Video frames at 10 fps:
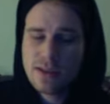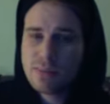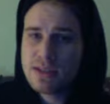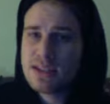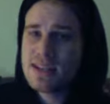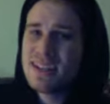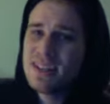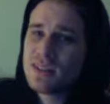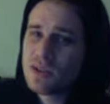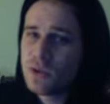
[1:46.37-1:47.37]
Let me get
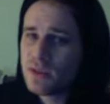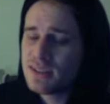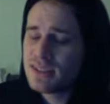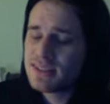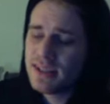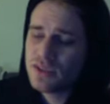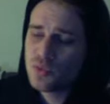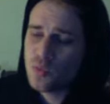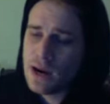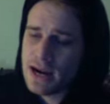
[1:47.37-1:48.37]
into the details
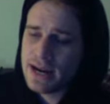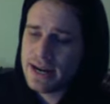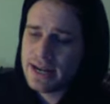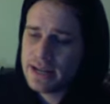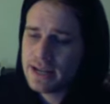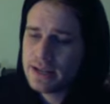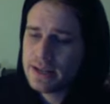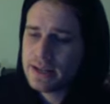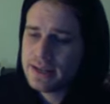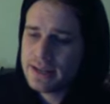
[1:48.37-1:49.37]
why
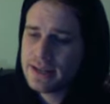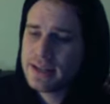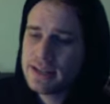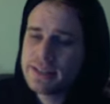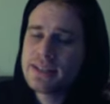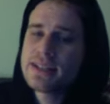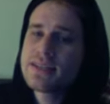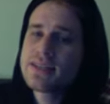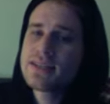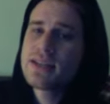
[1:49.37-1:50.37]
it
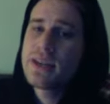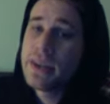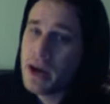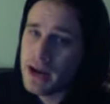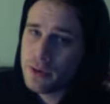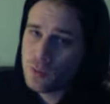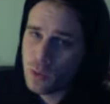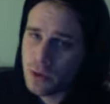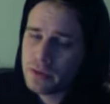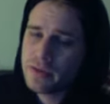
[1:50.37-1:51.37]
is not
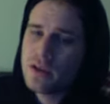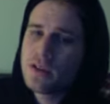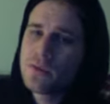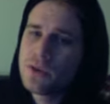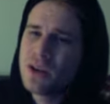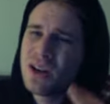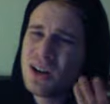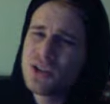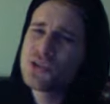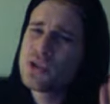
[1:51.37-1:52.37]
worth the
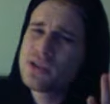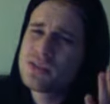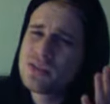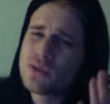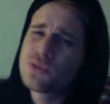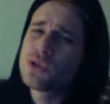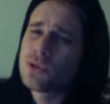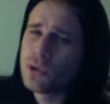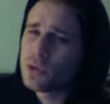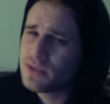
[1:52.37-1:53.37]
hundreds of
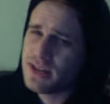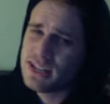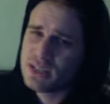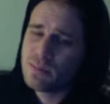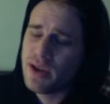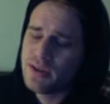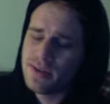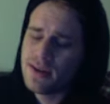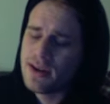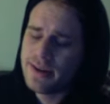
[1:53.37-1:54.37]
euros that I spent
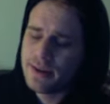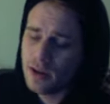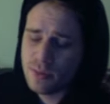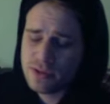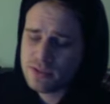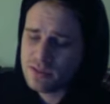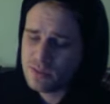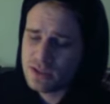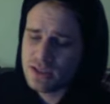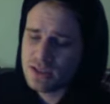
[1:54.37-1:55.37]
on it almost
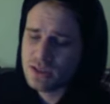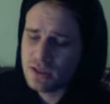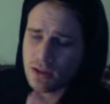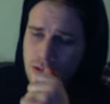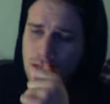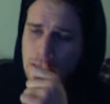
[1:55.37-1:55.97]
3 years ago.